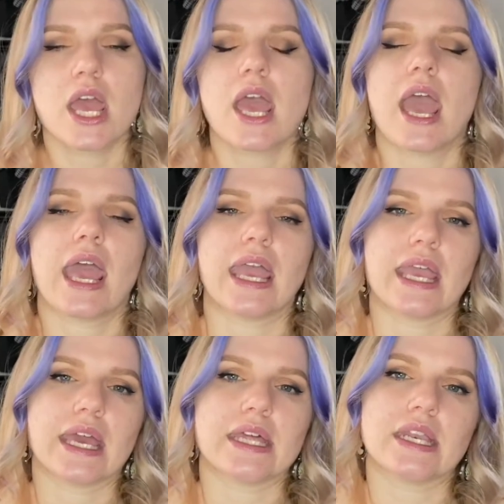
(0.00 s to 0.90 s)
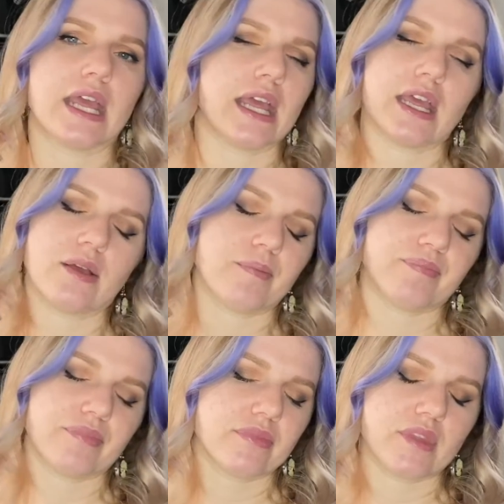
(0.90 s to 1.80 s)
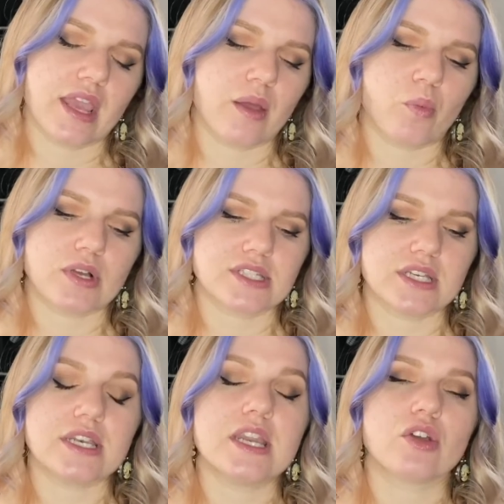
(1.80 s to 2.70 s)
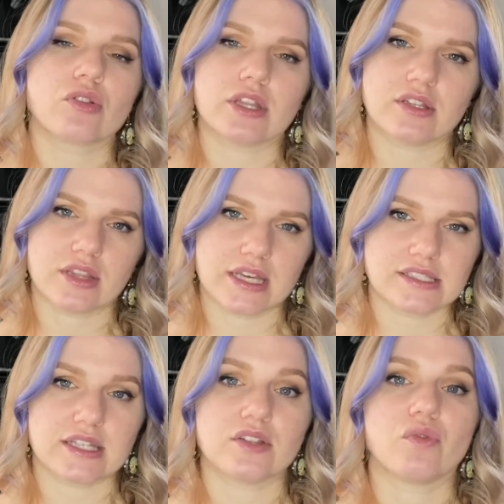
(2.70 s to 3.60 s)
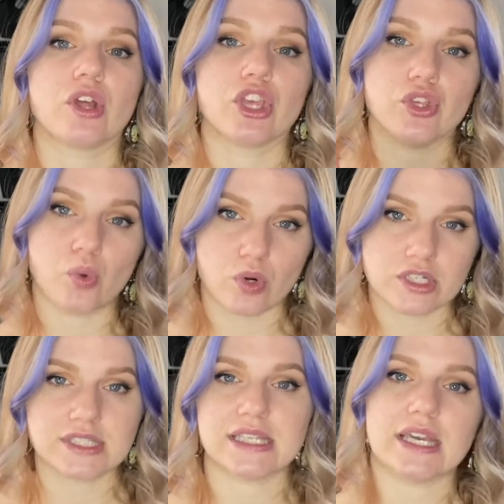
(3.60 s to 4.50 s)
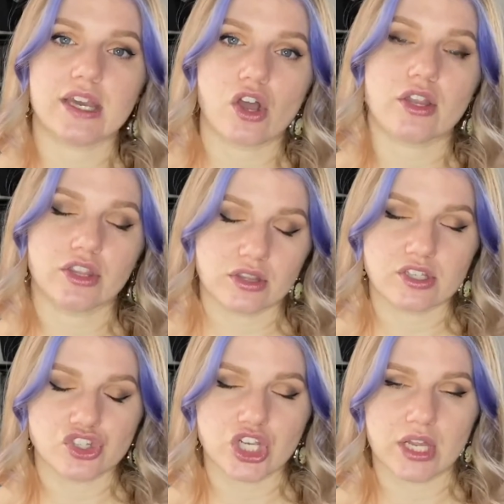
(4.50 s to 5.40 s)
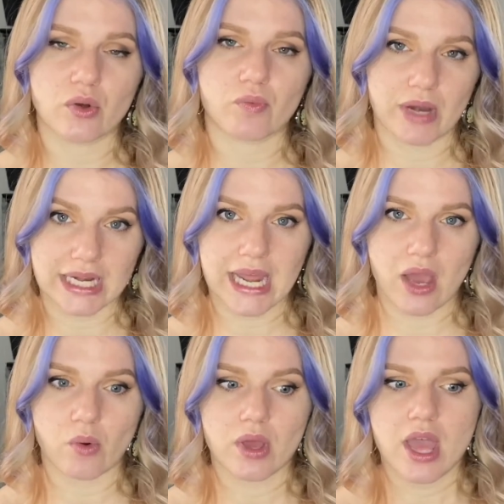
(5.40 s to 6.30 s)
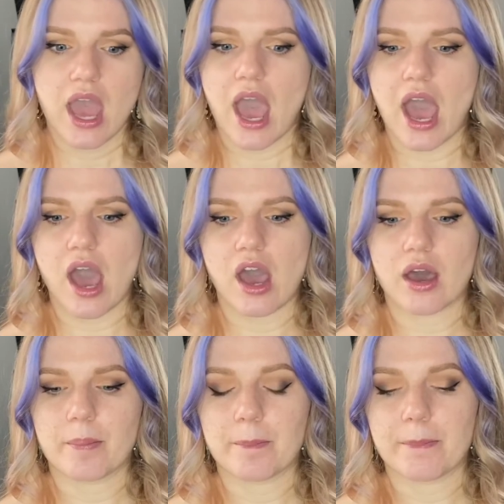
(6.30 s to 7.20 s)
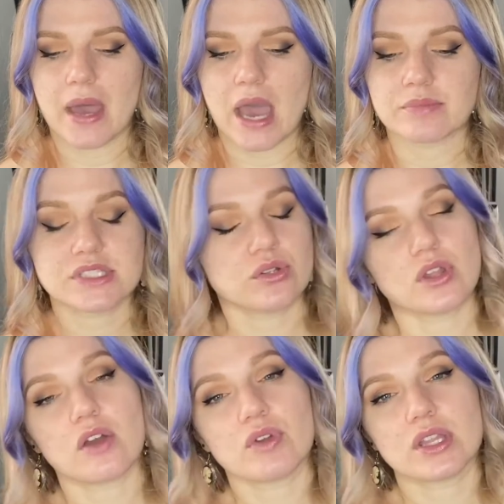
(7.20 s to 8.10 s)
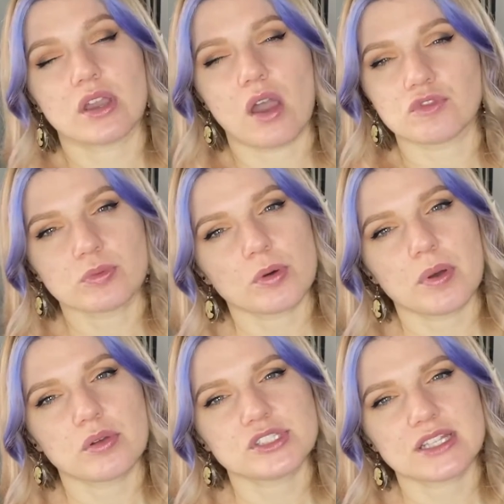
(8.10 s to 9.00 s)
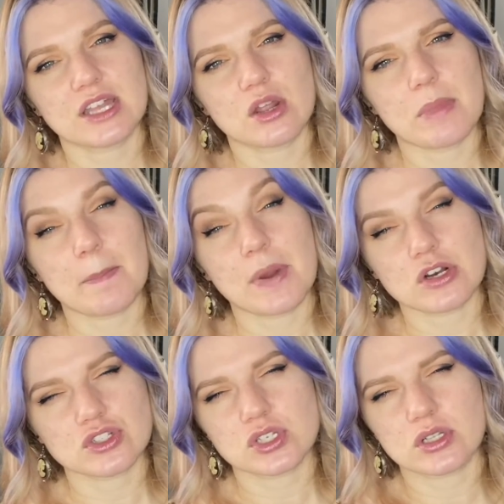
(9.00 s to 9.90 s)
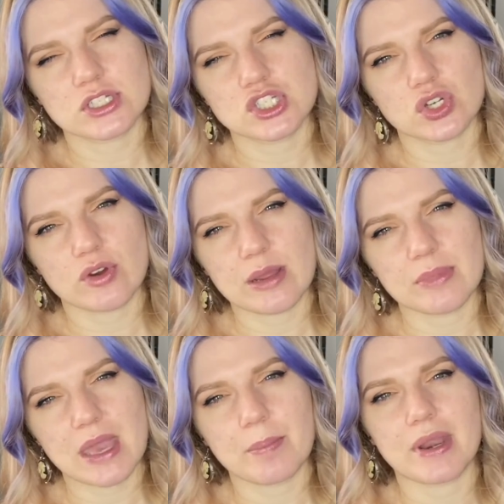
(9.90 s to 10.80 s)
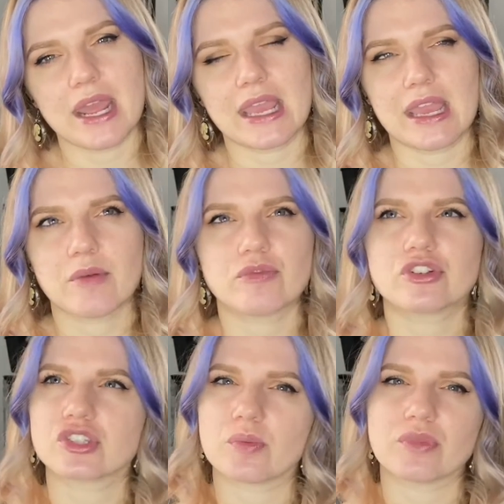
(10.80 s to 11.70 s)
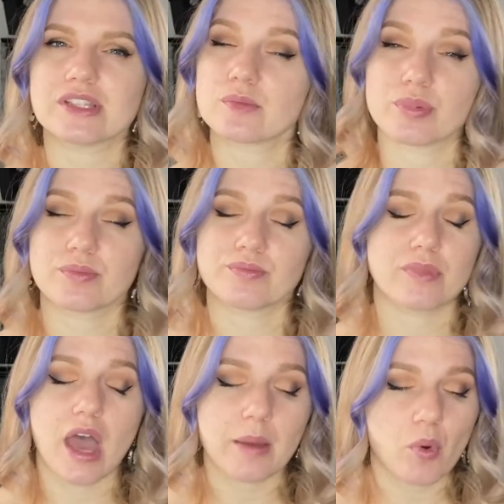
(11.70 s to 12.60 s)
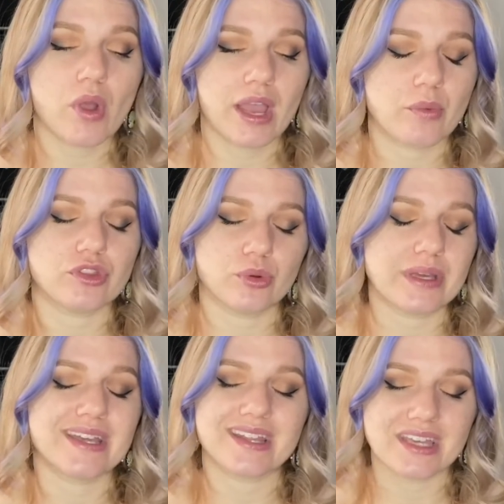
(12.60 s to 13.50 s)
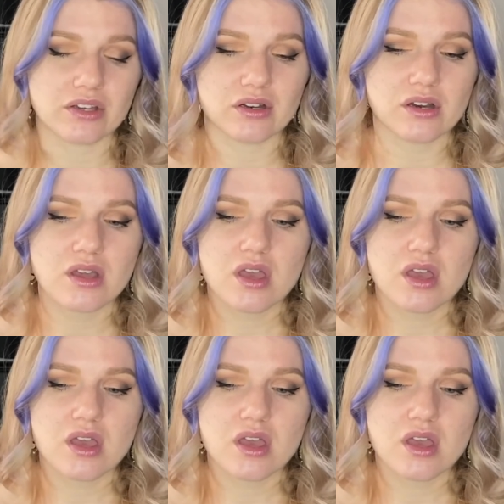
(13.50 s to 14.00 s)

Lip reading: And it wasn't nearly to the extent of what you're seeing on this channel right now. I'm still not really comfortable posting that on my personal Instagram yet, but I am, for some reason, I'm okay with doing it here.